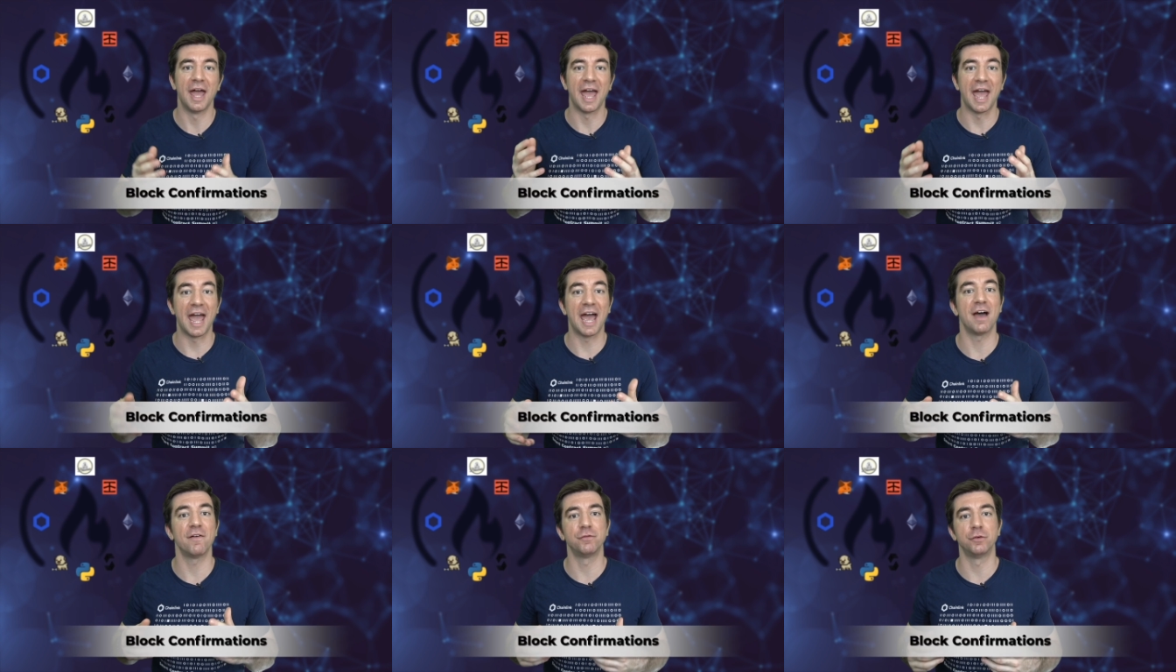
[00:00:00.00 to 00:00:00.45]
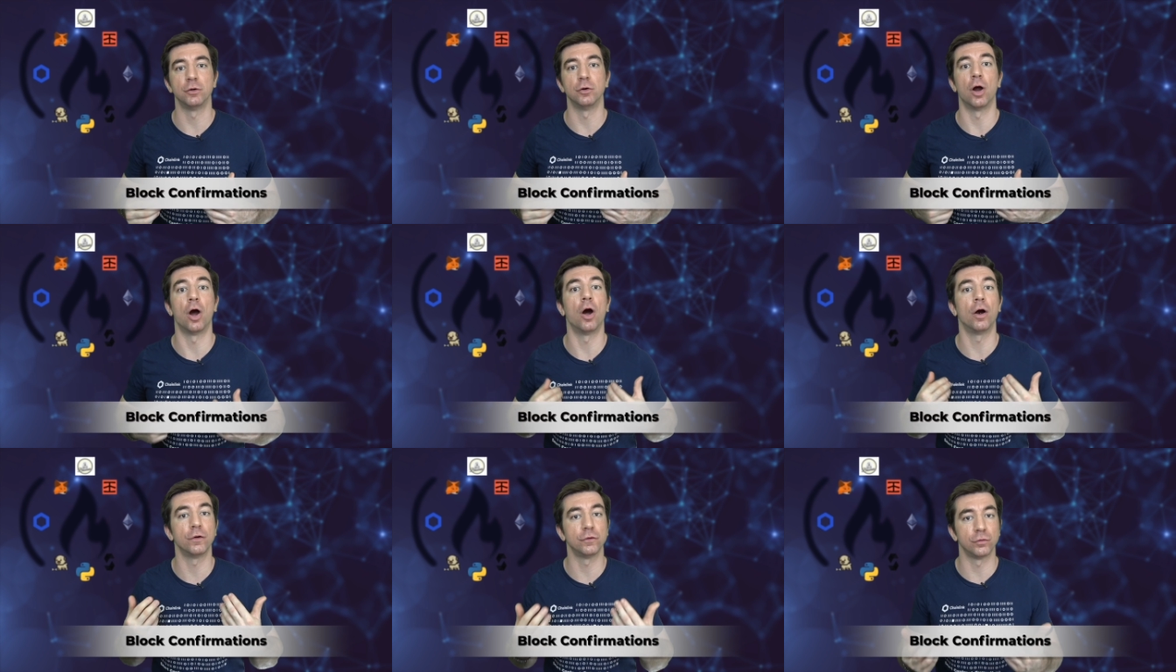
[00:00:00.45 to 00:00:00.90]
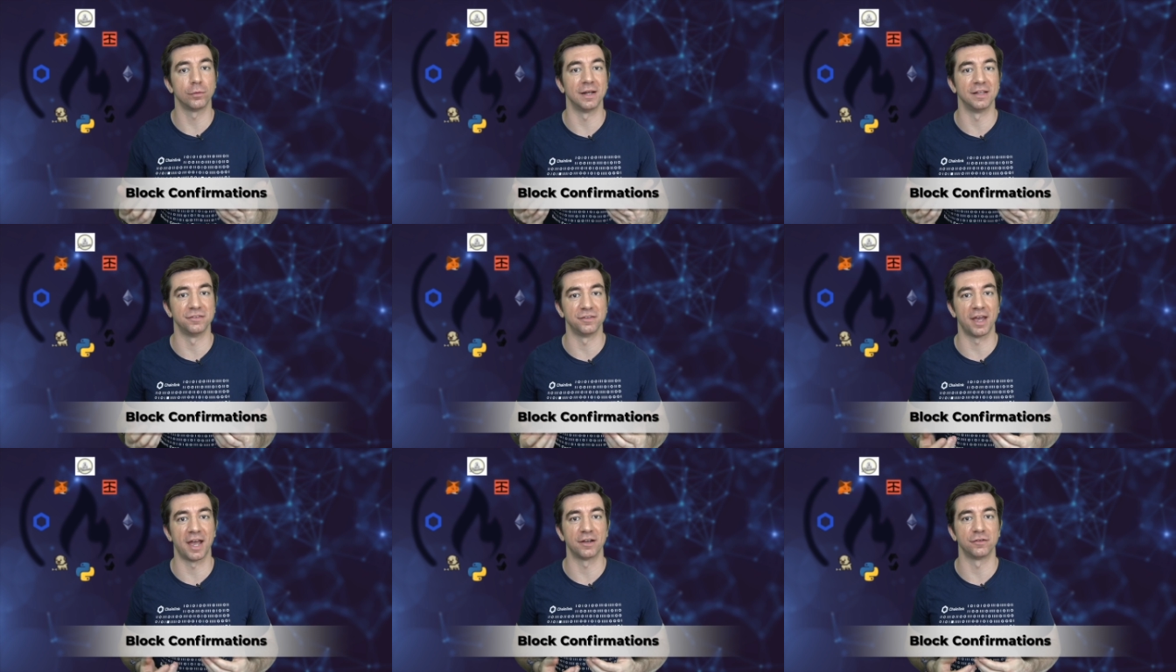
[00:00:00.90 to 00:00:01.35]
after our
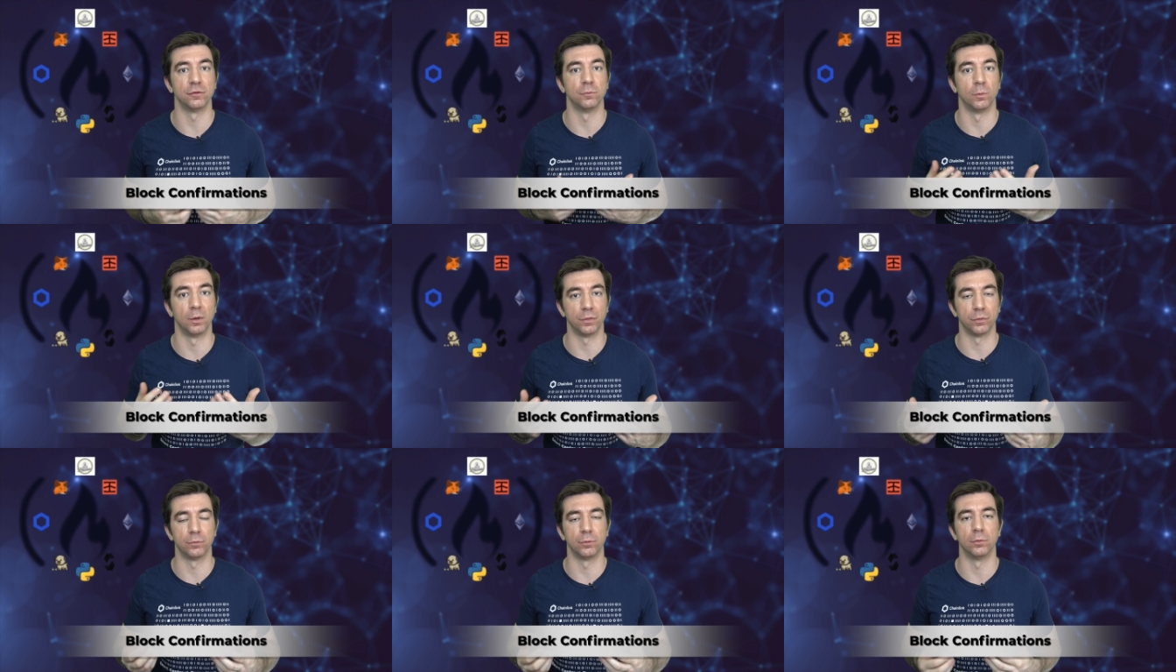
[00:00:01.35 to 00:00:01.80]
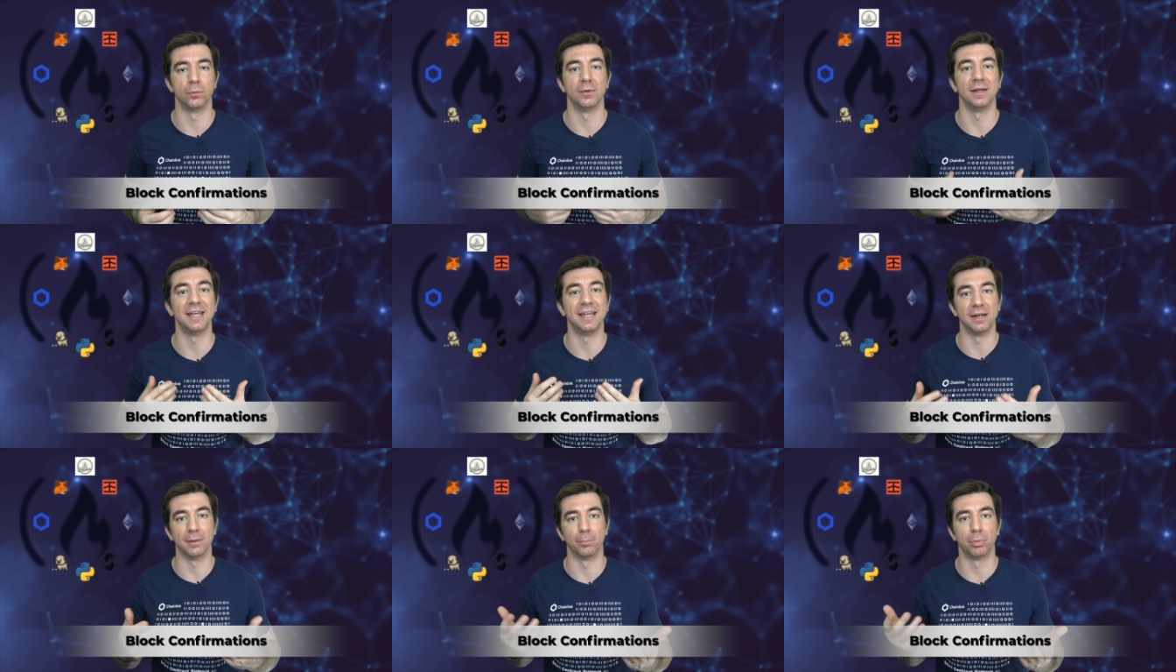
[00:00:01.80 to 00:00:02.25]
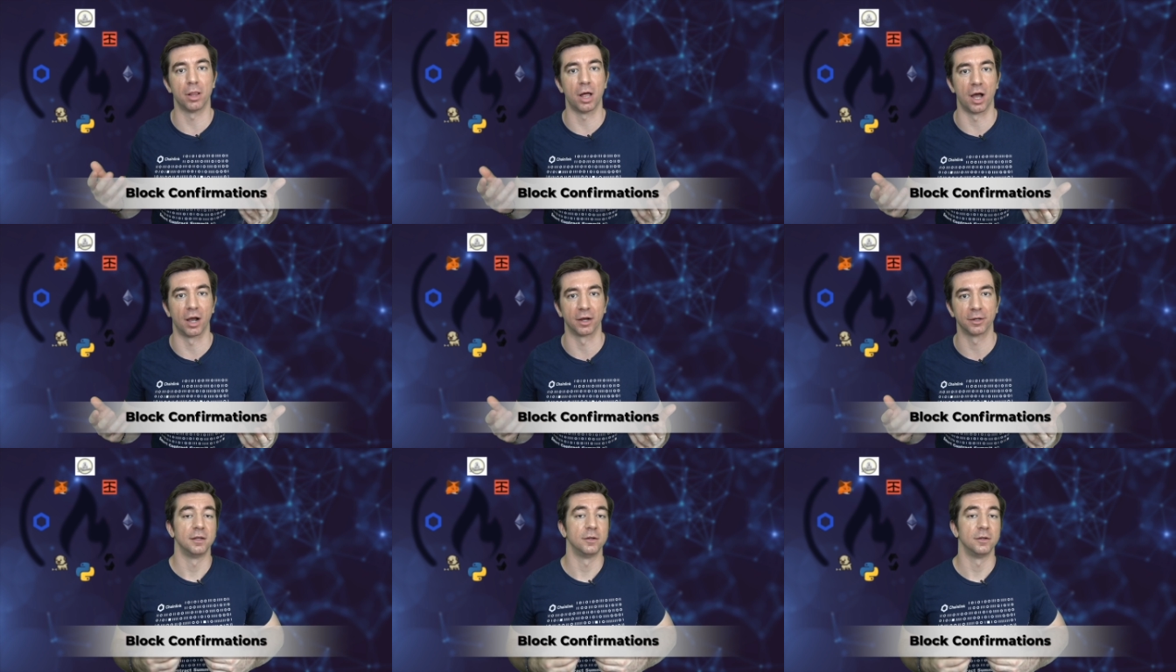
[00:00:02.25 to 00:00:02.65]
transaction went through in a block.